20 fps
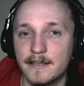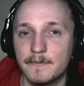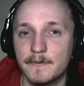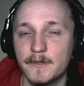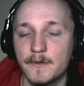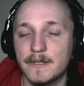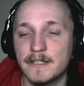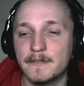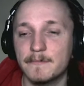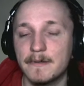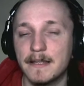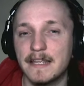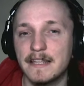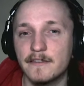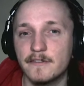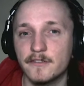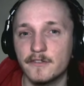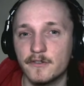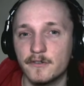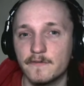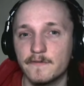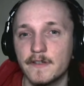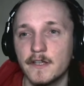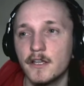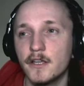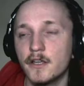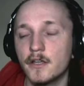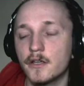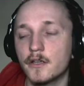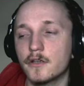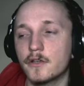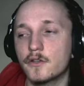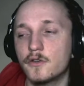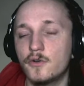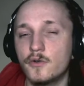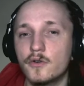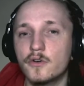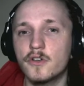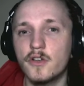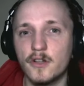I'm going to explain the sort of
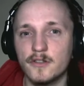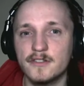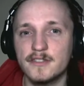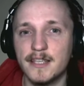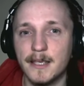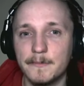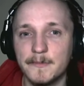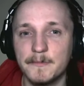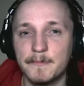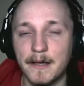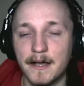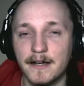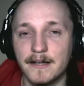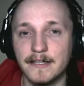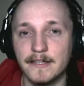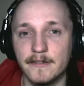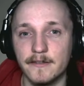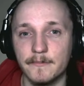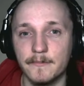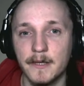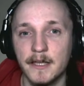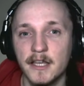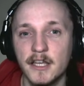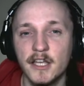core concepts behind them.